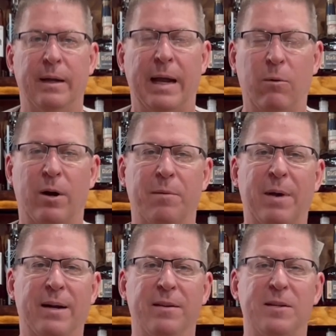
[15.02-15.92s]
Hey, welcome
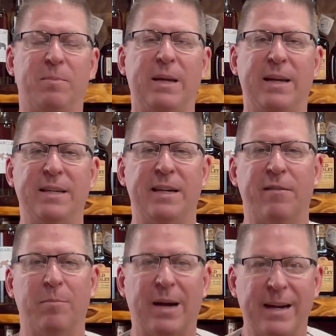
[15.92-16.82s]
back to the Speakeasy,
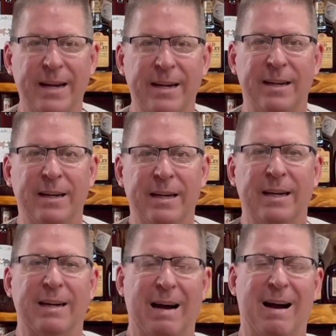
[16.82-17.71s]
everybody.
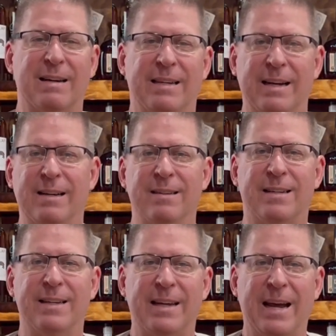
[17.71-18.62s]
Cocktails
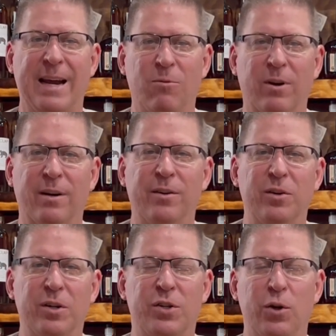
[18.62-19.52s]
today, we're going to do
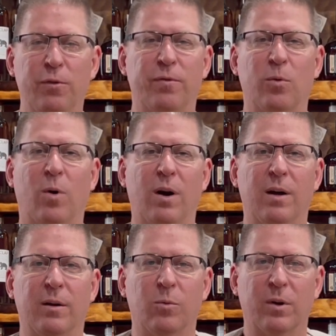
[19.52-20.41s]
a
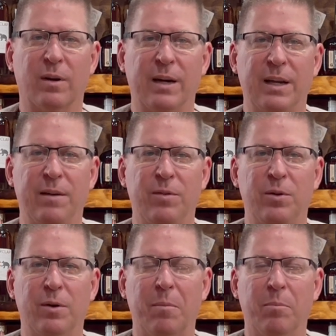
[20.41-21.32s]
2-for-1. We're going to give
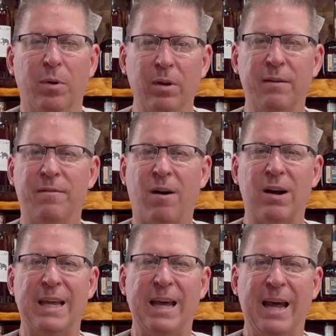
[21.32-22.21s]
you a
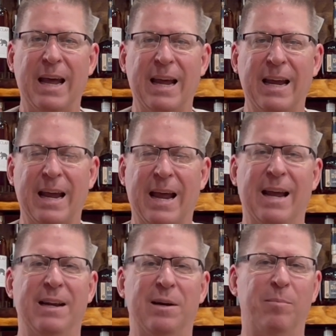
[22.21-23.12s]
Boulevardier
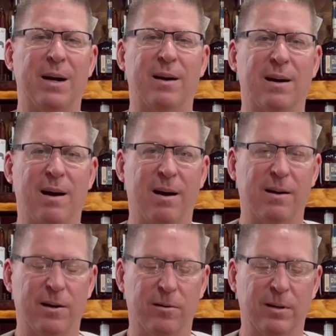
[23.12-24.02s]
and an
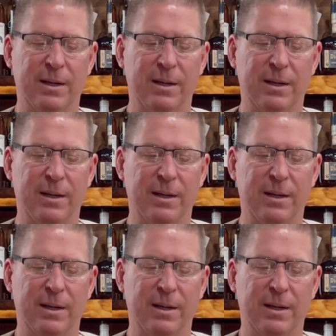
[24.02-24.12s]
Americano.